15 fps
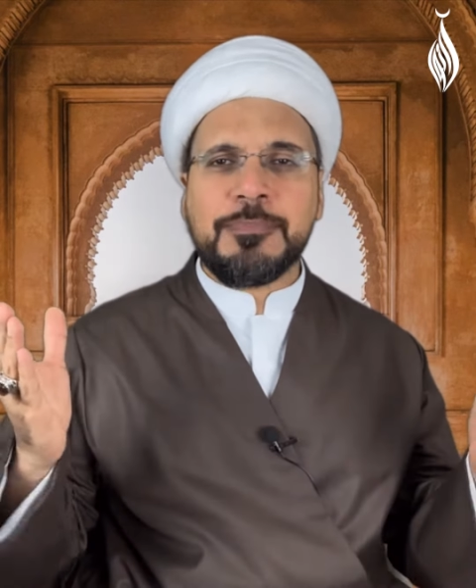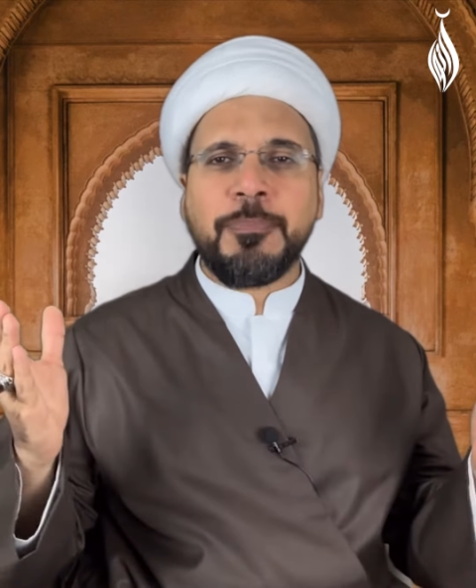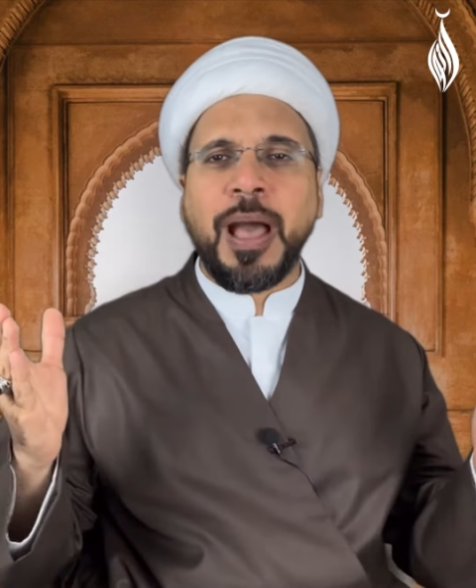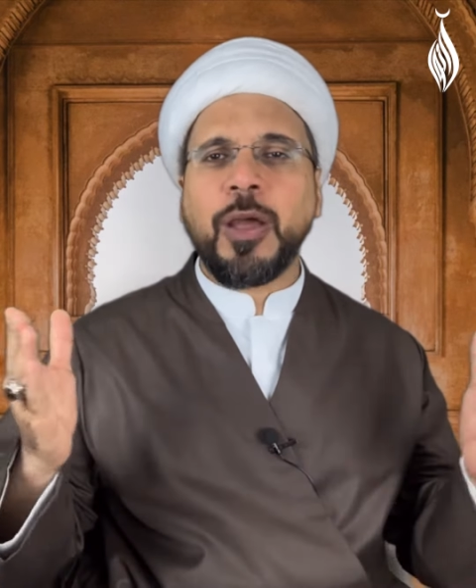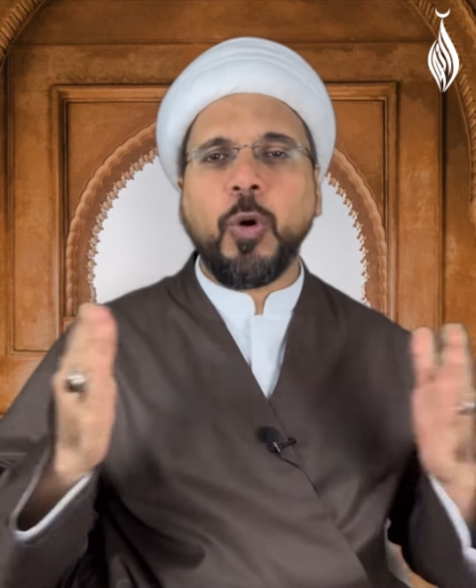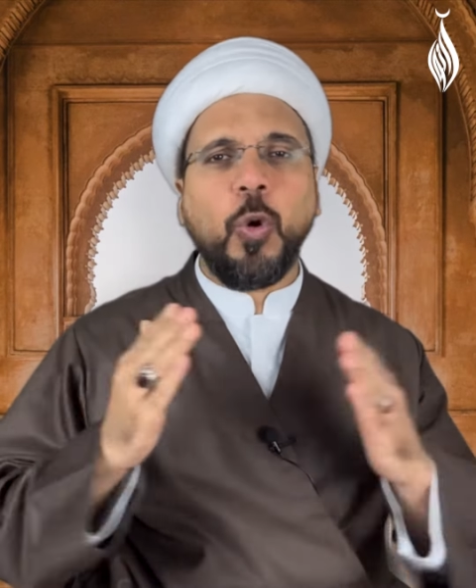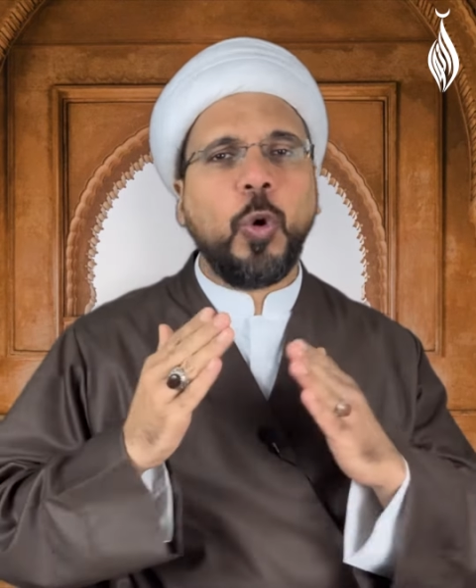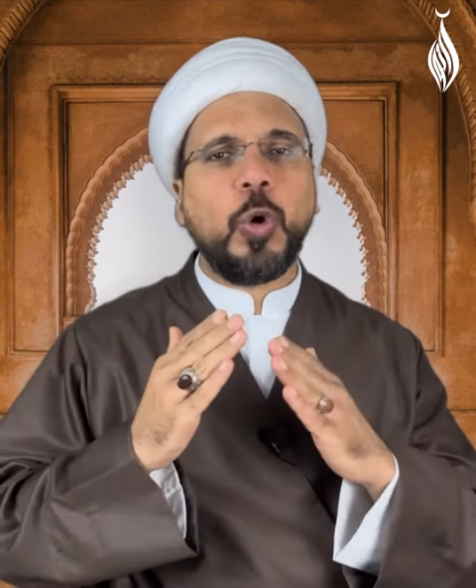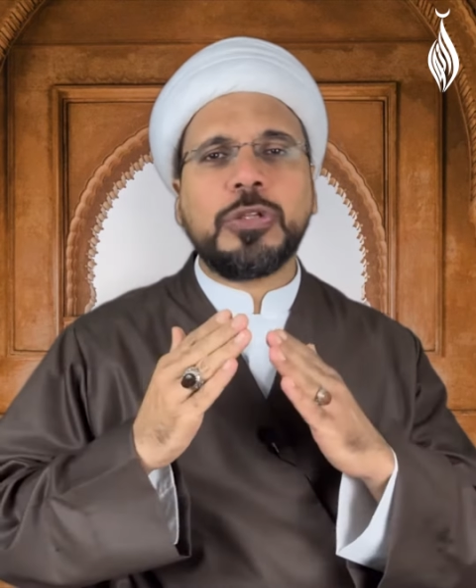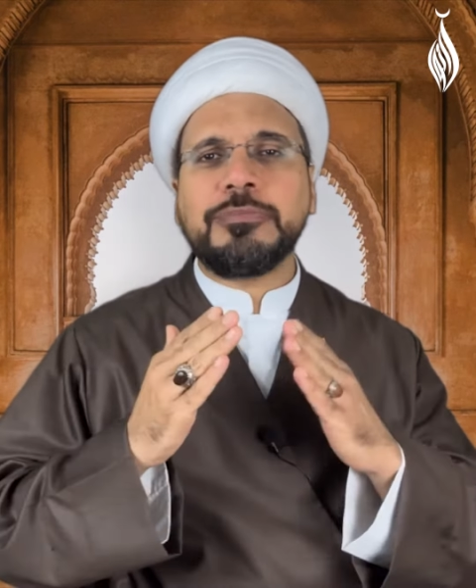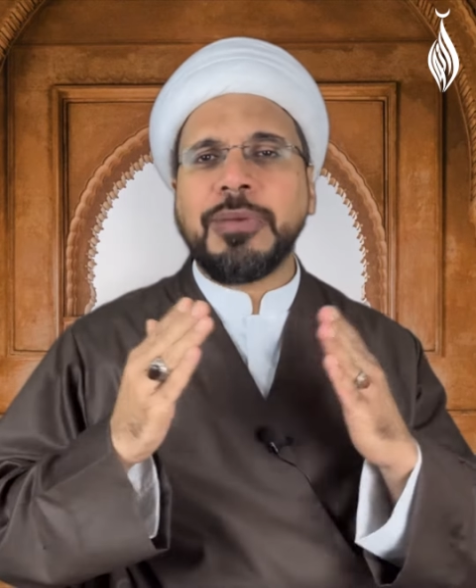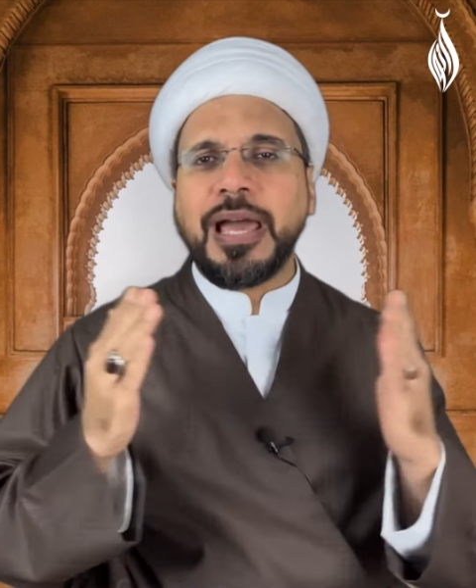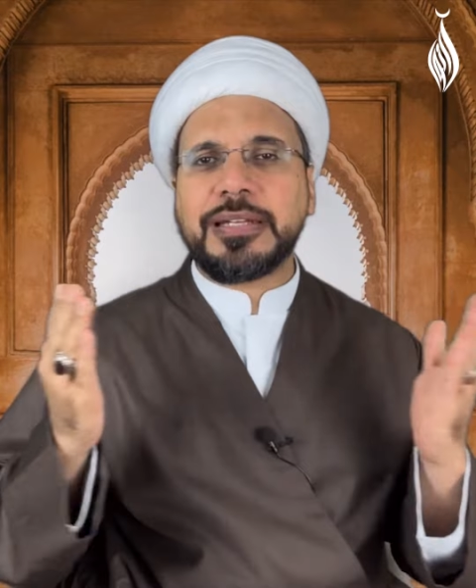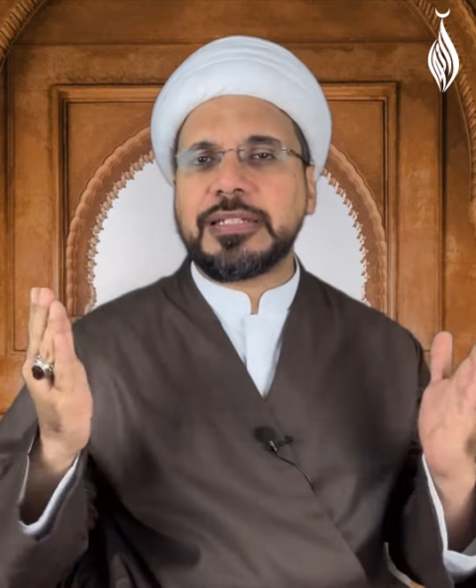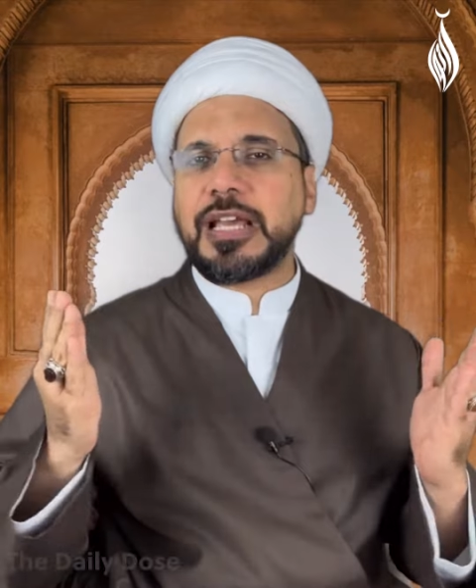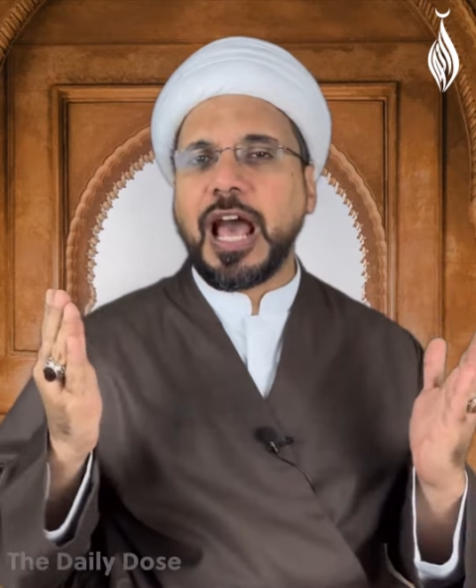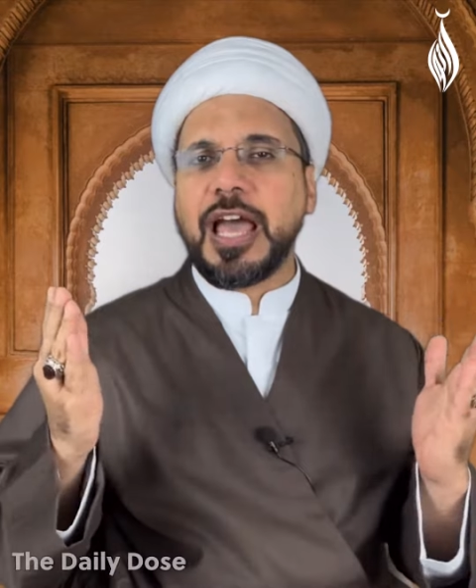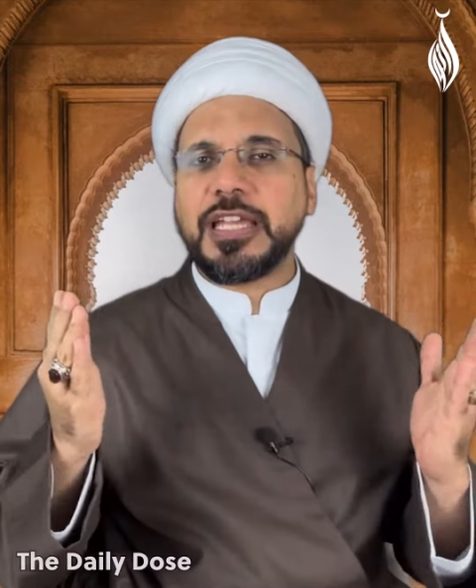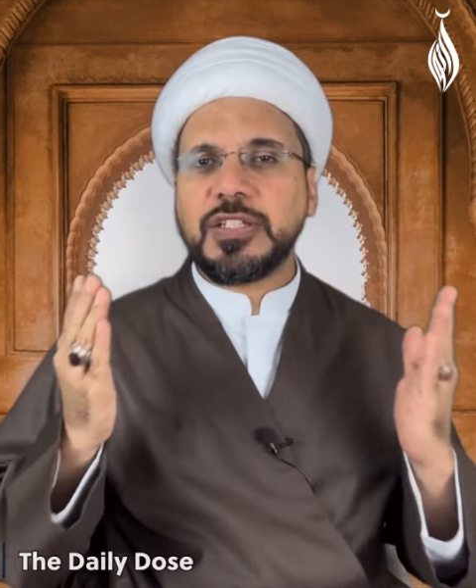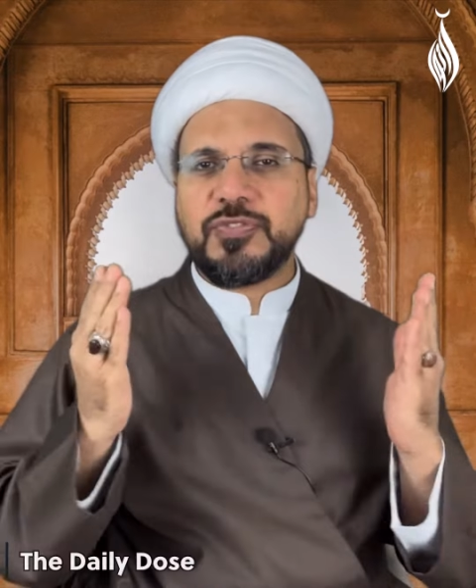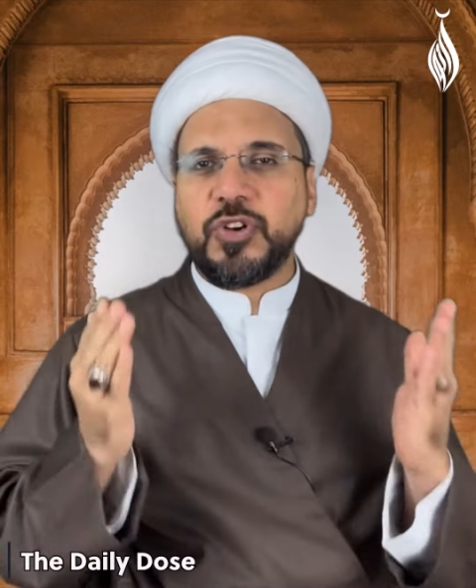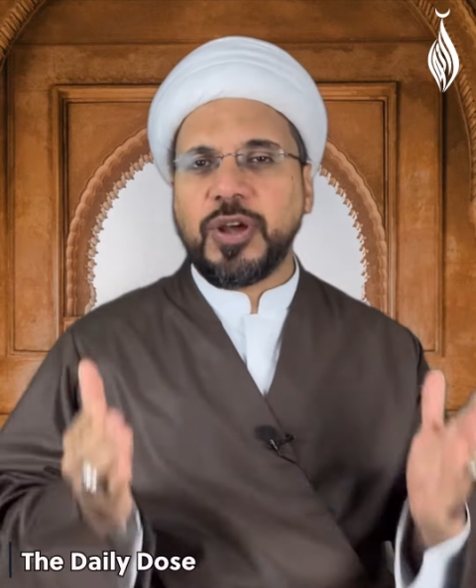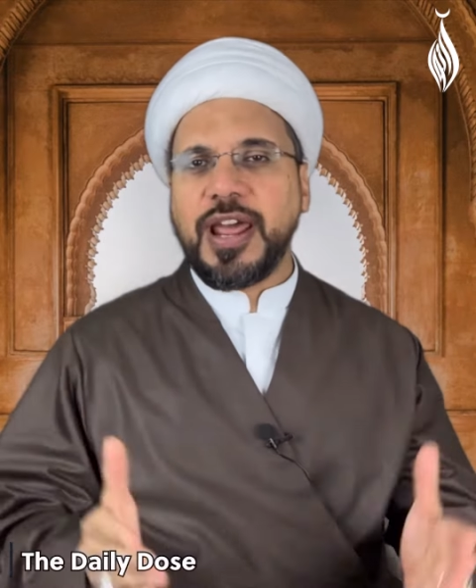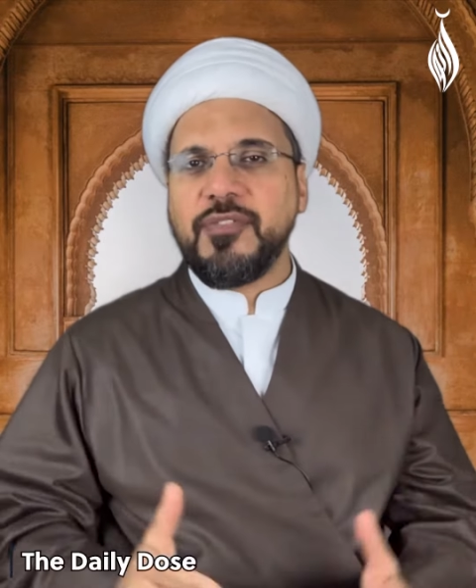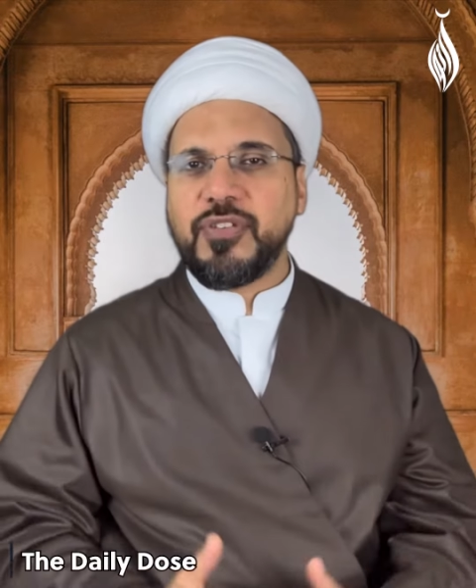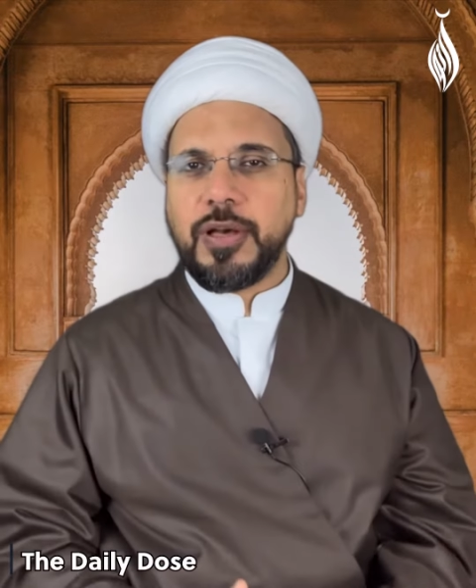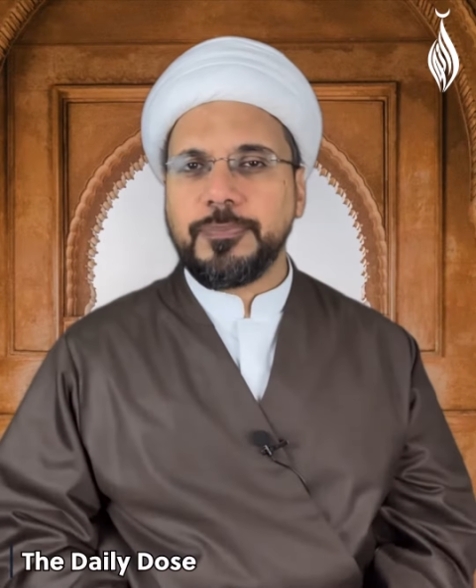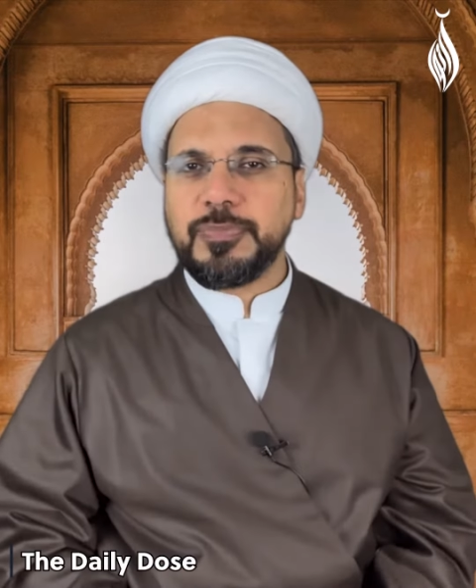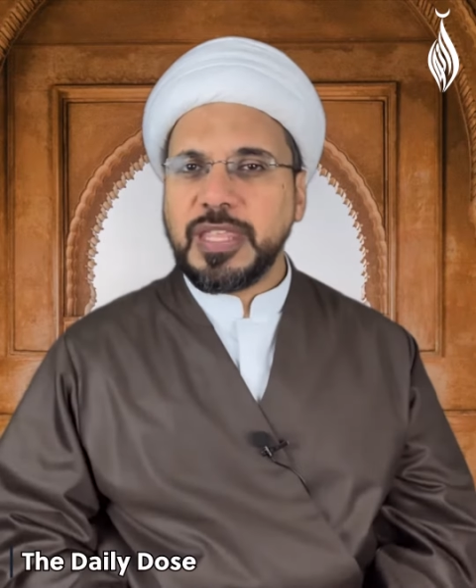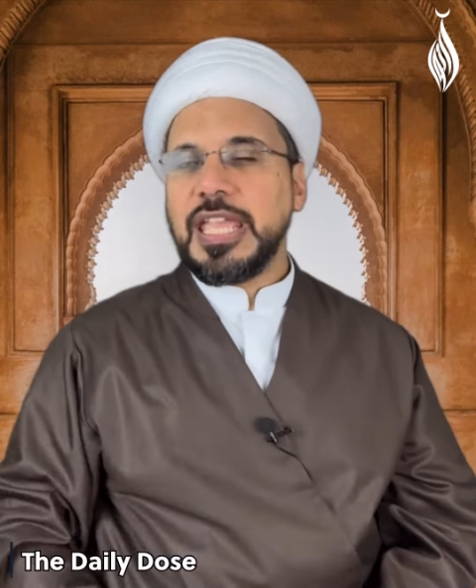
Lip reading: by all mankind forever.